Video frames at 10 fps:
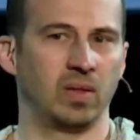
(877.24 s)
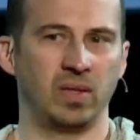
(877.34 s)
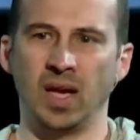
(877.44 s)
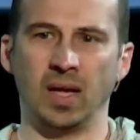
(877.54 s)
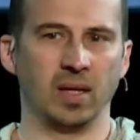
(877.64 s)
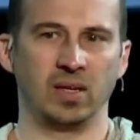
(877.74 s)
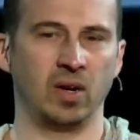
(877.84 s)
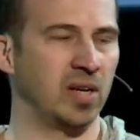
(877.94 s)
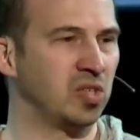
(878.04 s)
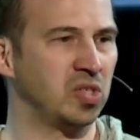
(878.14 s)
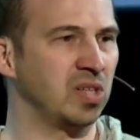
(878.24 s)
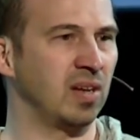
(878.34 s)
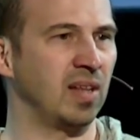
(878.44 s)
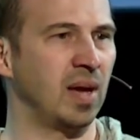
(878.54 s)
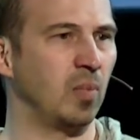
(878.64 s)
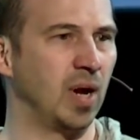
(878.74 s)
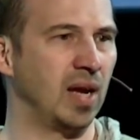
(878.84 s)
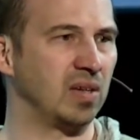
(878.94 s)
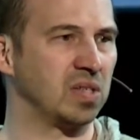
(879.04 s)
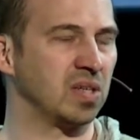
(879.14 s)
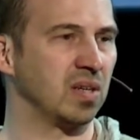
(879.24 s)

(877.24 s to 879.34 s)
Yeah, you're interested in them. What else?